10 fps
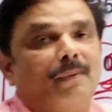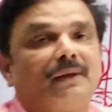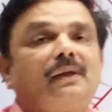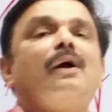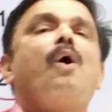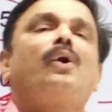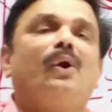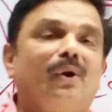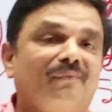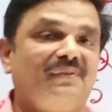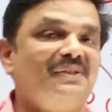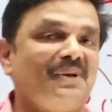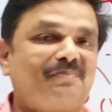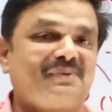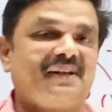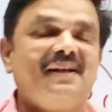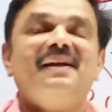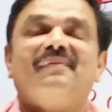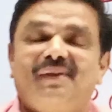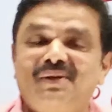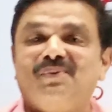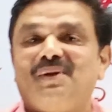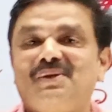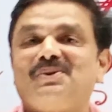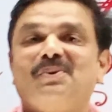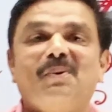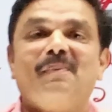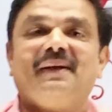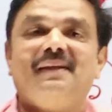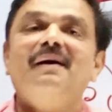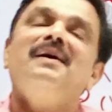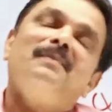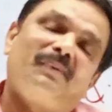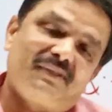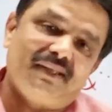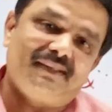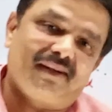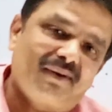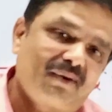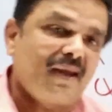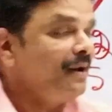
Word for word: by 3 or none of these options. Then you need to go by the procedure. Okay,